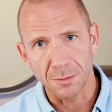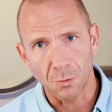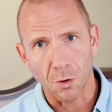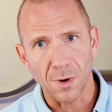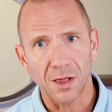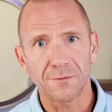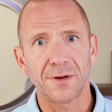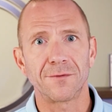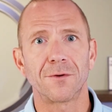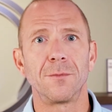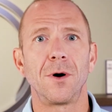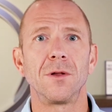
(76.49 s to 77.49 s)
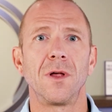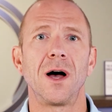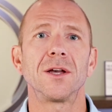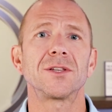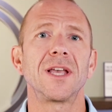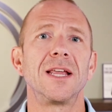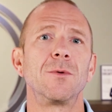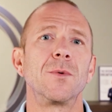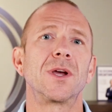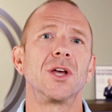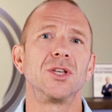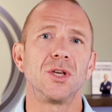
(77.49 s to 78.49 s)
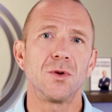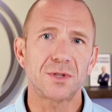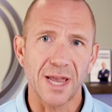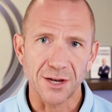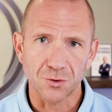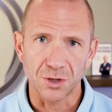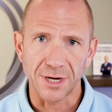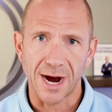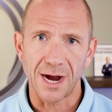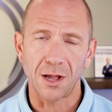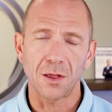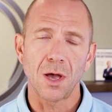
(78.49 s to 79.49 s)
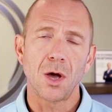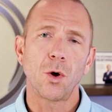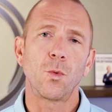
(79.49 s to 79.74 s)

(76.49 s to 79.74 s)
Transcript: more relevant for bone loss, and when we can use estradiol,